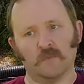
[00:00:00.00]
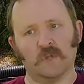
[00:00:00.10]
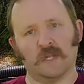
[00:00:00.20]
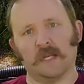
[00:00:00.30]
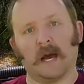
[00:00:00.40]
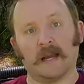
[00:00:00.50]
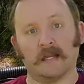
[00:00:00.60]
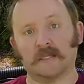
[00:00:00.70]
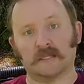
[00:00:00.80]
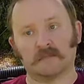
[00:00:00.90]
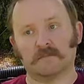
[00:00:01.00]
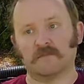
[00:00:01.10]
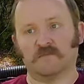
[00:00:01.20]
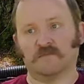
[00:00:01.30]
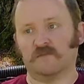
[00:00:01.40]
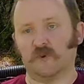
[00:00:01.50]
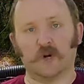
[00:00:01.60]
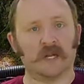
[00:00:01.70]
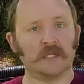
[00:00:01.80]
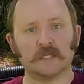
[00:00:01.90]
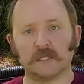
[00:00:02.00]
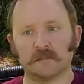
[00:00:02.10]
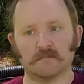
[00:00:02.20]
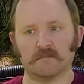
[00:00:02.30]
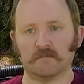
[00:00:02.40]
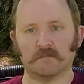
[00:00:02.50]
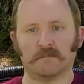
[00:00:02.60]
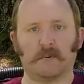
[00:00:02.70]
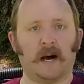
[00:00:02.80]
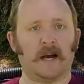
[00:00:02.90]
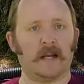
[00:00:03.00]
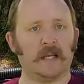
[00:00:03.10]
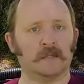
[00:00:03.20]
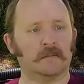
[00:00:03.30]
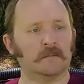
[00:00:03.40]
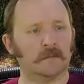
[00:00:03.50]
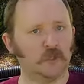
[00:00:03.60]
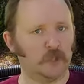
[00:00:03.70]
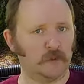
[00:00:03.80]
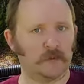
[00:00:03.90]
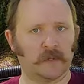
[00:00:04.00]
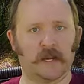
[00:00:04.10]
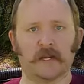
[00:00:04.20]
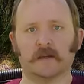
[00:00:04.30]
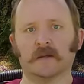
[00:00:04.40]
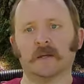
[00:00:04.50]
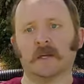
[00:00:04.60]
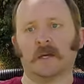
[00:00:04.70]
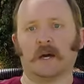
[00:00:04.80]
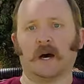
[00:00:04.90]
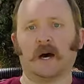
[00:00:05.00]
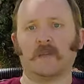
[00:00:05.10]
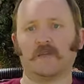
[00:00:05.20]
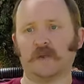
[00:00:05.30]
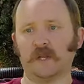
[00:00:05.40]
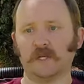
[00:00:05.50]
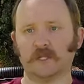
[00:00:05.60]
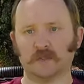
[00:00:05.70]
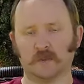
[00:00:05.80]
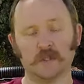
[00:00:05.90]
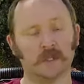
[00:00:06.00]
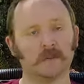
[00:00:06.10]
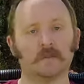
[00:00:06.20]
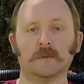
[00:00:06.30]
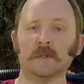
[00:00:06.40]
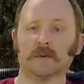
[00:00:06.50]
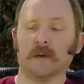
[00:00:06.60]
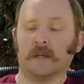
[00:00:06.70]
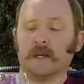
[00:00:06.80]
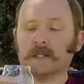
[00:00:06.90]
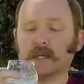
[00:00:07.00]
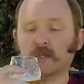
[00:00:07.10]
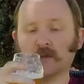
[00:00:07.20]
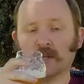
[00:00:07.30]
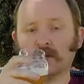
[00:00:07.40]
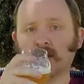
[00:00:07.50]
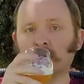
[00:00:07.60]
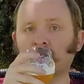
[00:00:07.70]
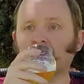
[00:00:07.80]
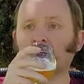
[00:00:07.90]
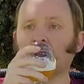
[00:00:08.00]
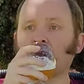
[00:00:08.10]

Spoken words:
really nice, verdant pine juniper kind of hop finish. That's really, really quite nice. I enjoy that quite a bit.